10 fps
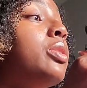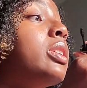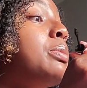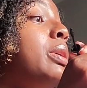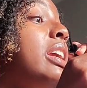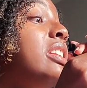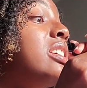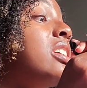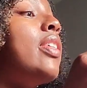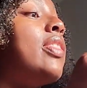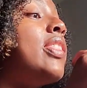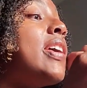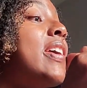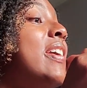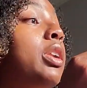then you get to paint it. And then
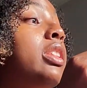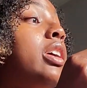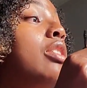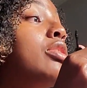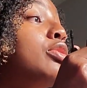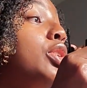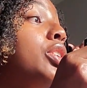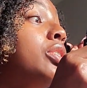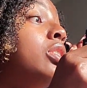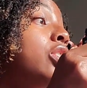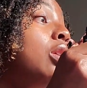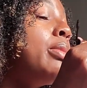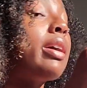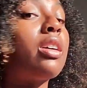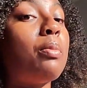they put in the the oven for you. You come
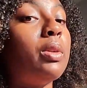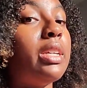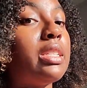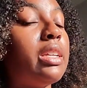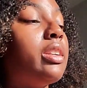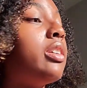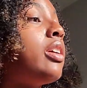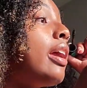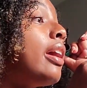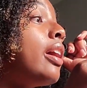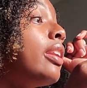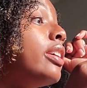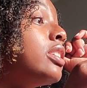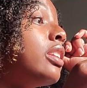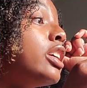back a couple days later and
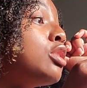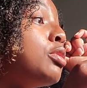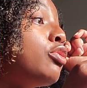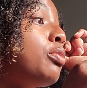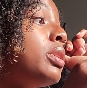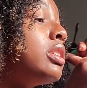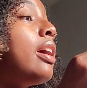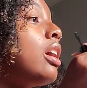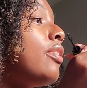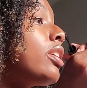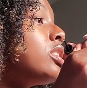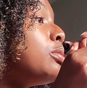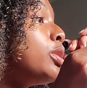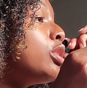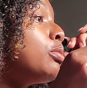it's a nice beautiful piece. And I've actually
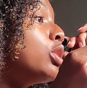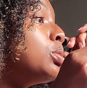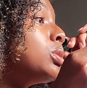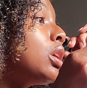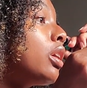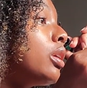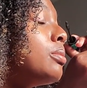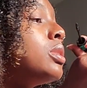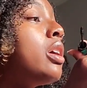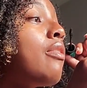been there multiple times.